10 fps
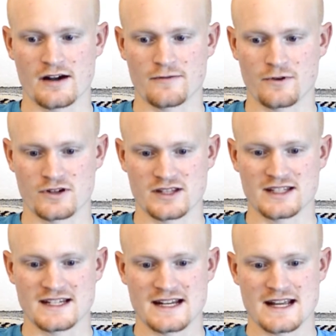First, the
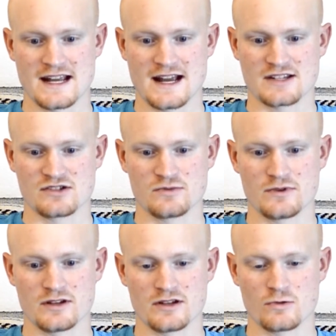DNA has to
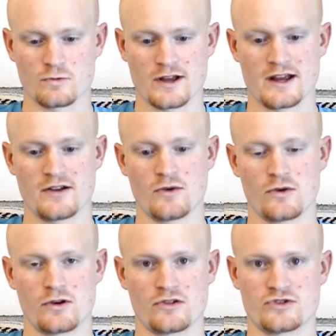be read
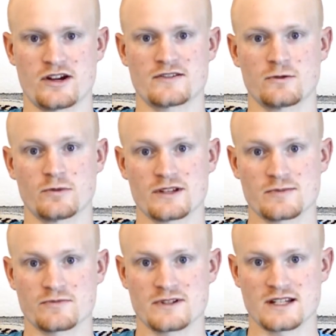or transformed. This
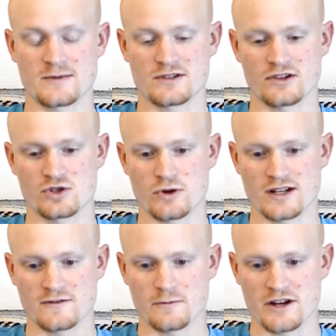step is called
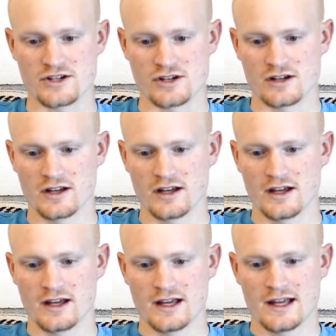transformation.
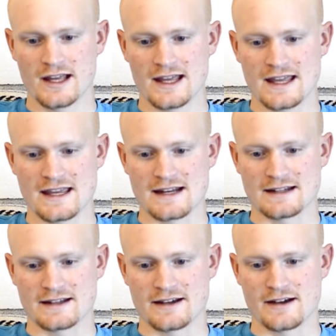And
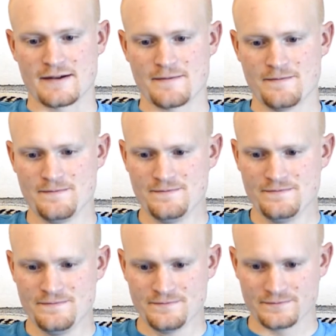
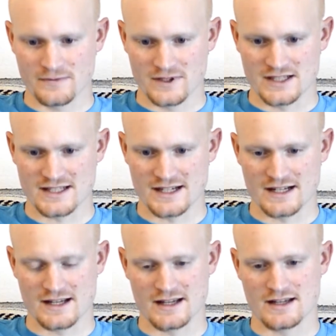the
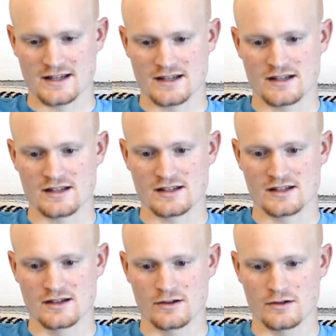DNA
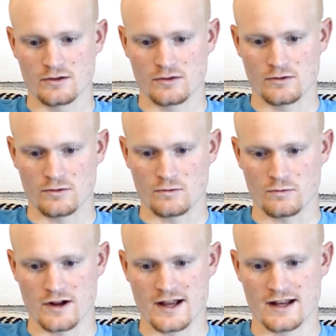is
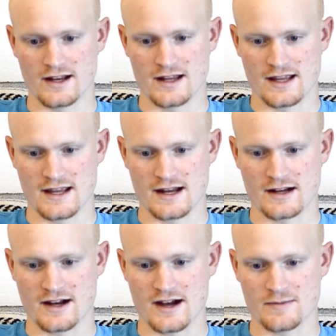read and
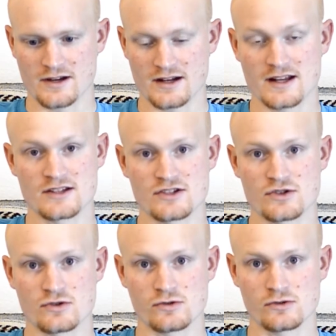copied
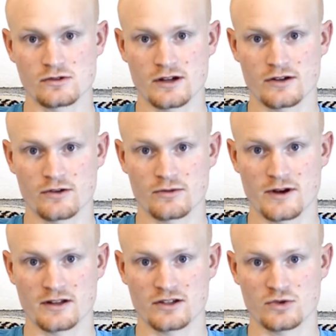into another
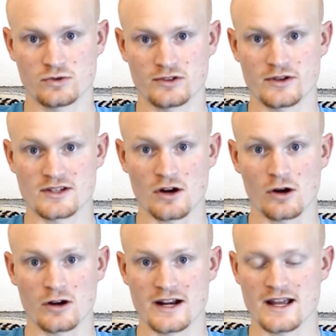molecule known as
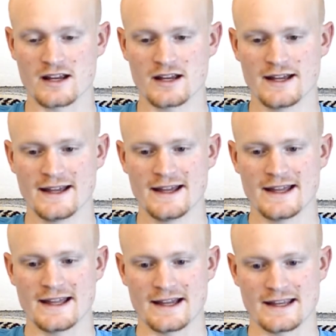RNA.
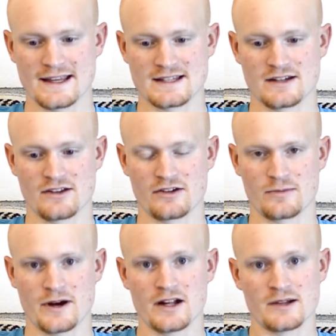It's another
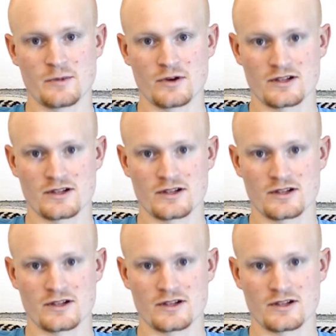polymorph. It's